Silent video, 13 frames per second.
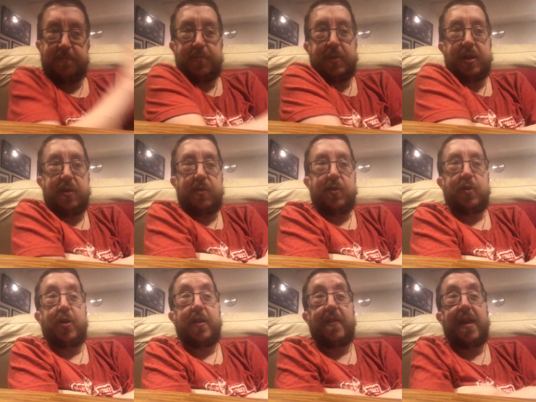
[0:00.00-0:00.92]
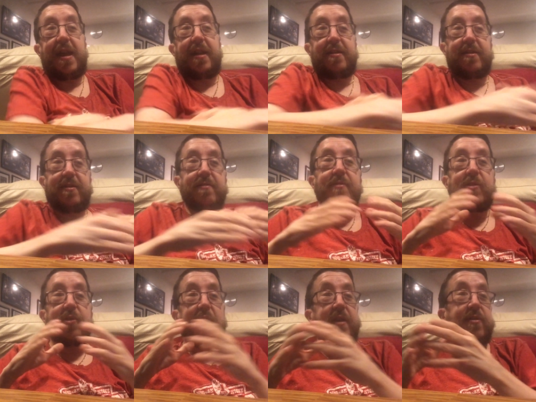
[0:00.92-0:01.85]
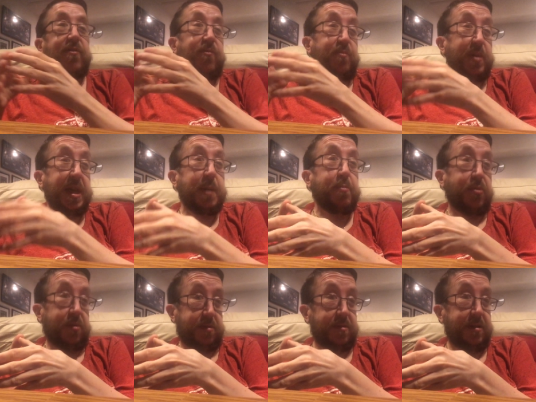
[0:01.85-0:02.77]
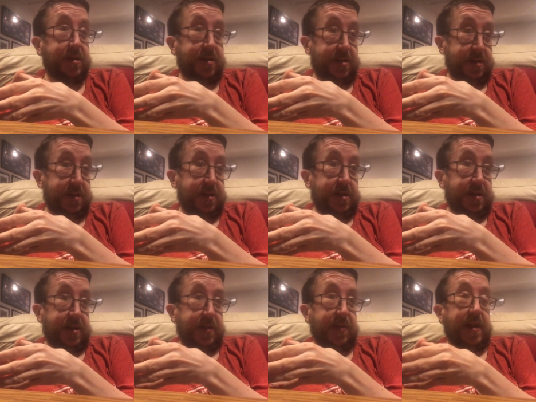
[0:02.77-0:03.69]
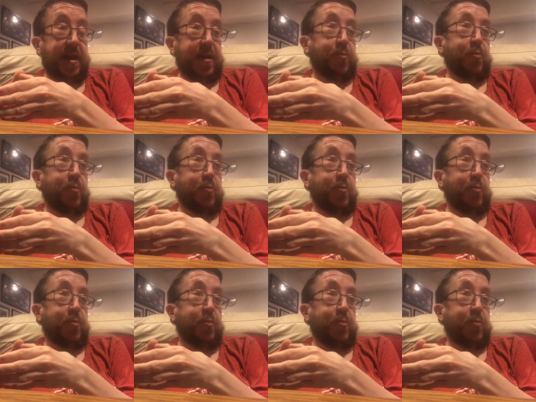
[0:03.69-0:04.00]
because you're in that sect of people that